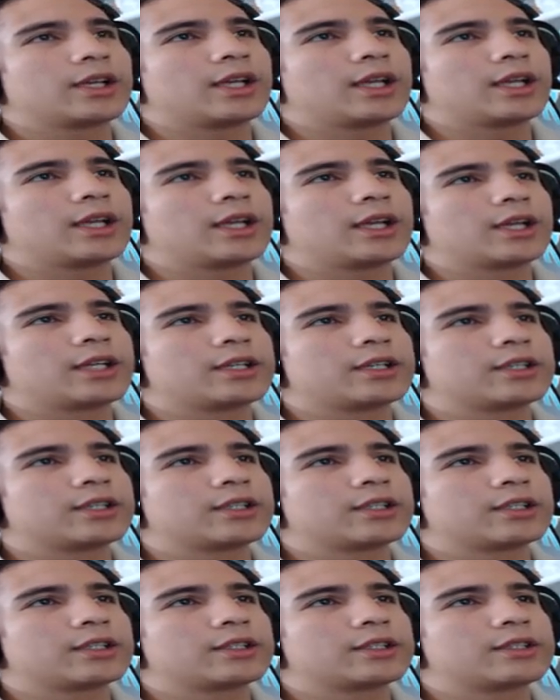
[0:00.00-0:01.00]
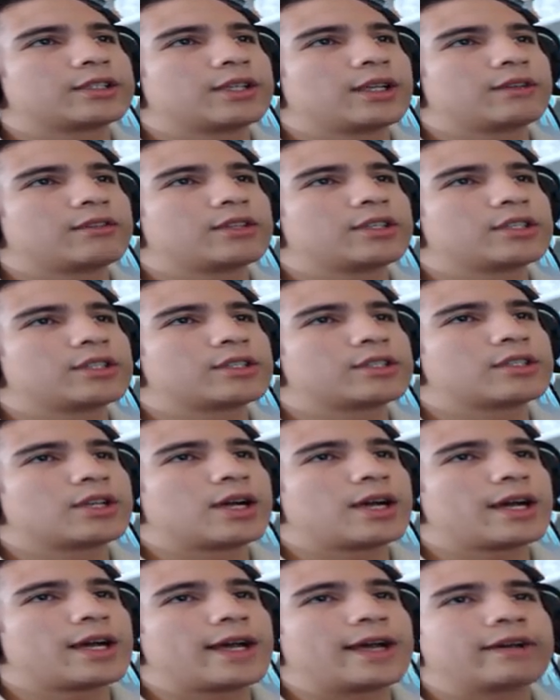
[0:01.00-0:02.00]
And David is
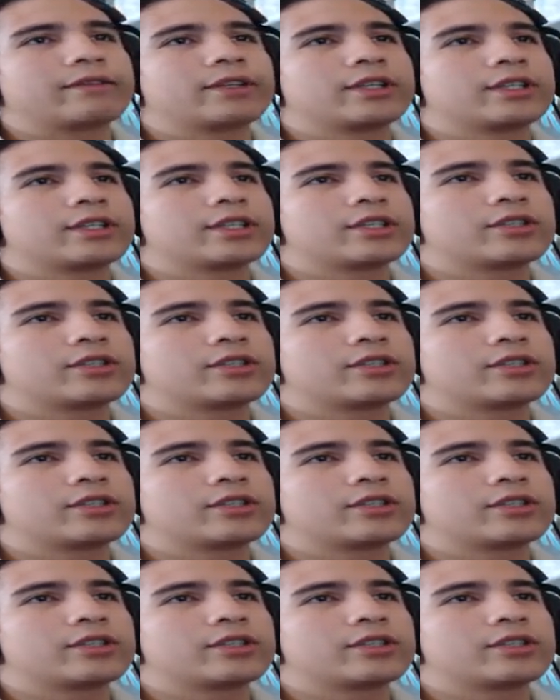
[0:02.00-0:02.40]
not having it.